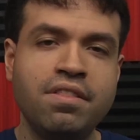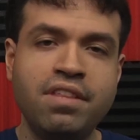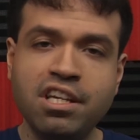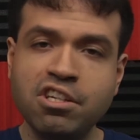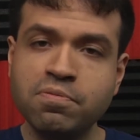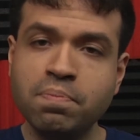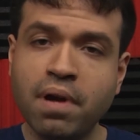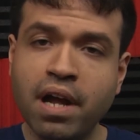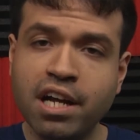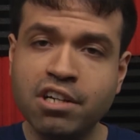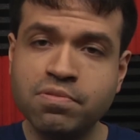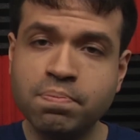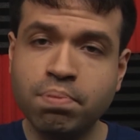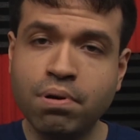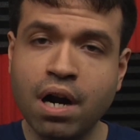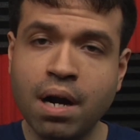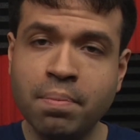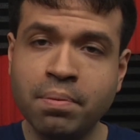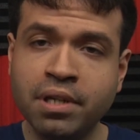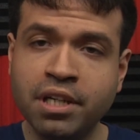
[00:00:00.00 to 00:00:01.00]
These bikes
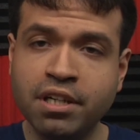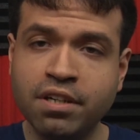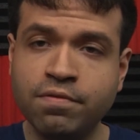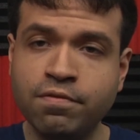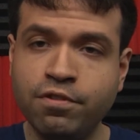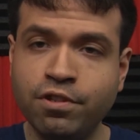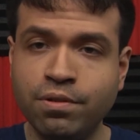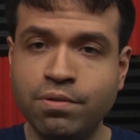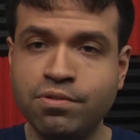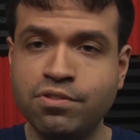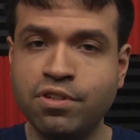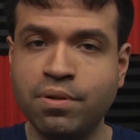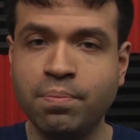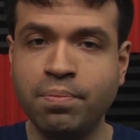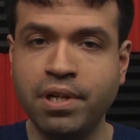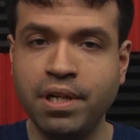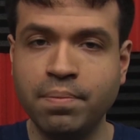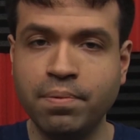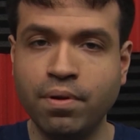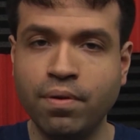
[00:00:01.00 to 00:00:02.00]
probably confuse some
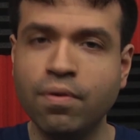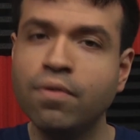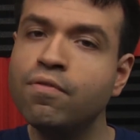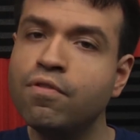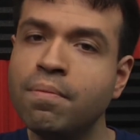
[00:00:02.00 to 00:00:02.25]
people.